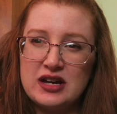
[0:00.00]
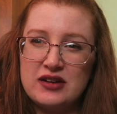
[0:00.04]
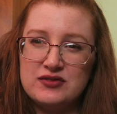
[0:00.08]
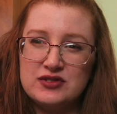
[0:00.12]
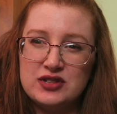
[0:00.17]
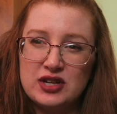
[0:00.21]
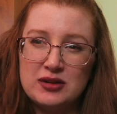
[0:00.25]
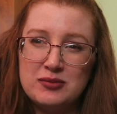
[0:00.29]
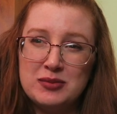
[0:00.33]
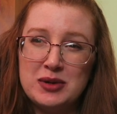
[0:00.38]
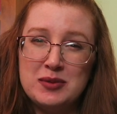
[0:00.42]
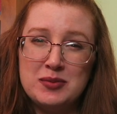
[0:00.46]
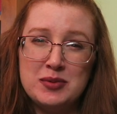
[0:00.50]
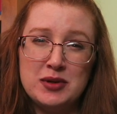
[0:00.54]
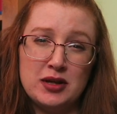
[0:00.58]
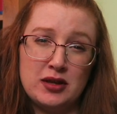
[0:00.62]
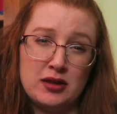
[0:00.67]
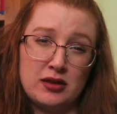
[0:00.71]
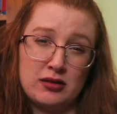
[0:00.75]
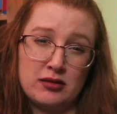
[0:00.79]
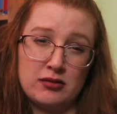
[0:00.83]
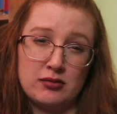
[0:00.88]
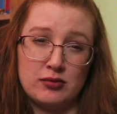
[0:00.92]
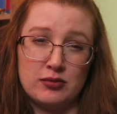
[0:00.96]
I've done maybe
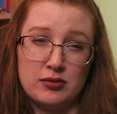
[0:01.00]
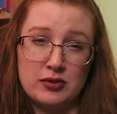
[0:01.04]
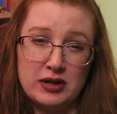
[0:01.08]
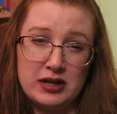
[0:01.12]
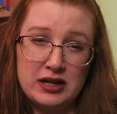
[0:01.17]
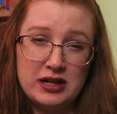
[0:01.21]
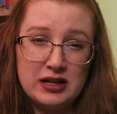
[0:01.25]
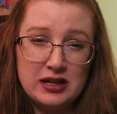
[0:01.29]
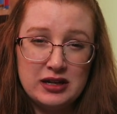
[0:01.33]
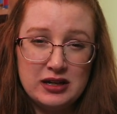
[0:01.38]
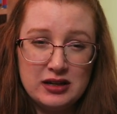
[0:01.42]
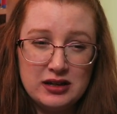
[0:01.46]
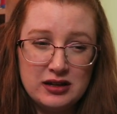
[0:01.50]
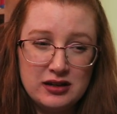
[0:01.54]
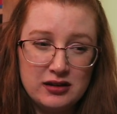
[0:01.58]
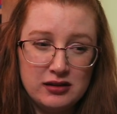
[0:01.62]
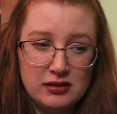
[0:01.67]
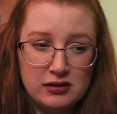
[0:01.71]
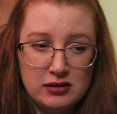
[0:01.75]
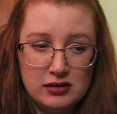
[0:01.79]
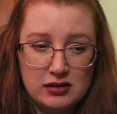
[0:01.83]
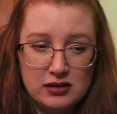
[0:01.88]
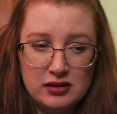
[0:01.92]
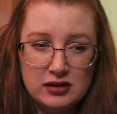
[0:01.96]

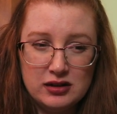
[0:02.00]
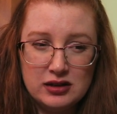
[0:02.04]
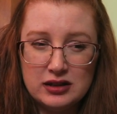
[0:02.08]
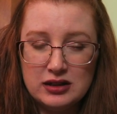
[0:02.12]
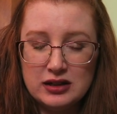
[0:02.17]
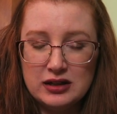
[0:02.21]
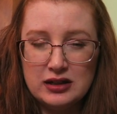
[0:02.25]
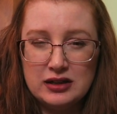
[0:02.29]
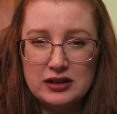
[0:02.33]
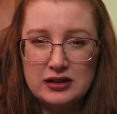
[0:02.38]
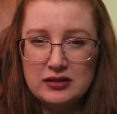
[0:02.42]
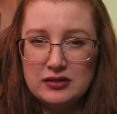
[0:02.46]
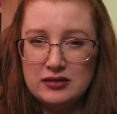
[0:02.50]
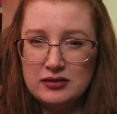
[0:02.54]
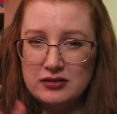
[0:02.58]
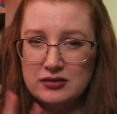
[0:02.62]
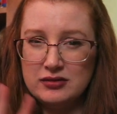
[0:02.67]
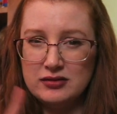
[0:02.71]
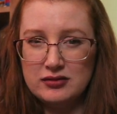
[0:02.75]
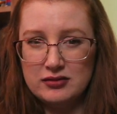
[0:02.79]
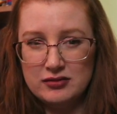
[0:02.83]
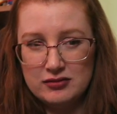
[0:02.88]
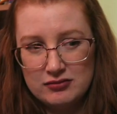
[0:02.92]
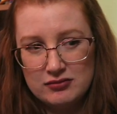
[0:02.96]
three
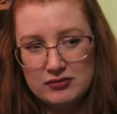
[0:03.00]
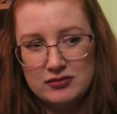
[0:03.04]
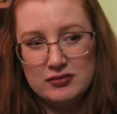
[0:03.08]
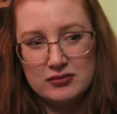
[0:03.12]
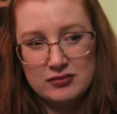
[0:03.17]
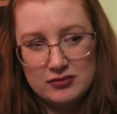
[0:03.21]
in